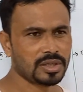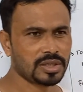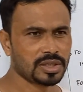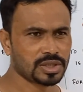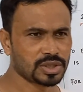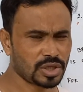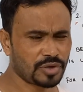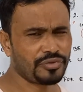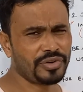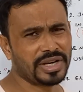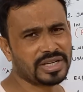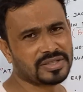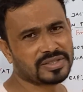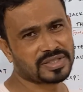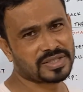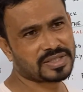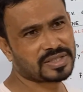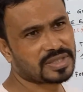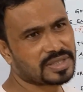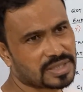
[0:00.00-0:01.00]
So
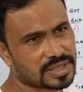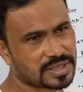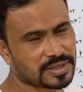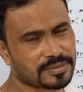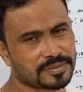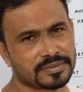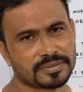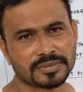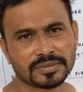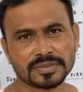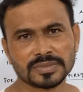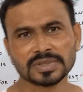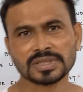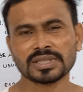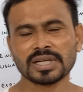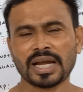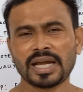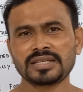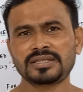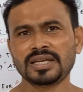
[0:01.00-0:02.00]
friends,
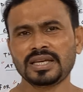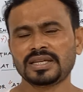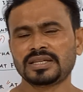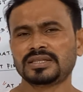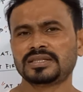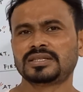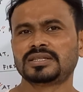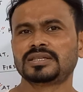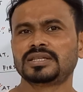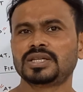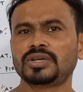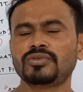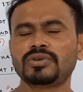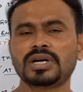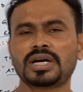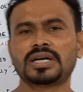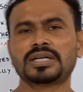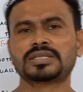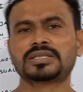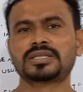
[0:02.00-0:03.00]
I think you
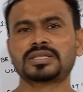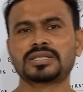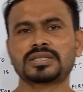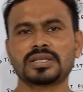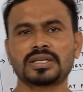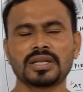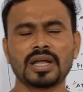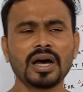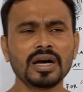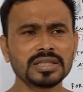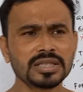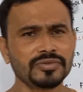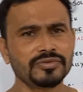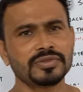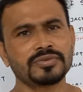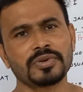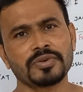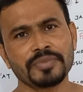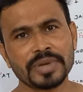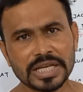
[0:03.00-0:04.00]
got a lot of
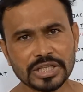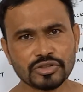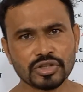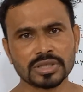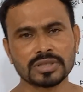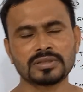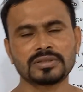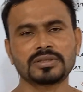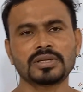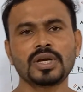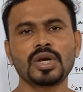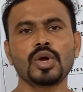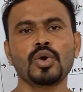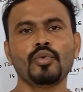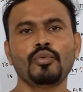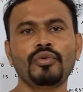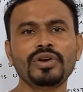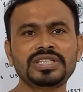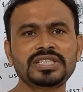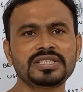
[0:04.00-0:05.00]
information
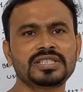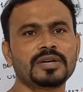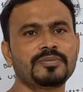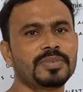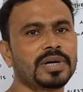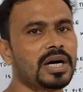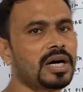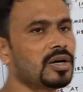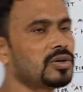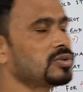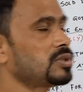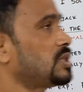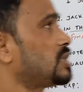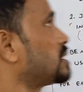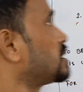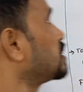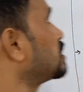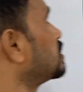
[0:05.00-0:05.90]
which is about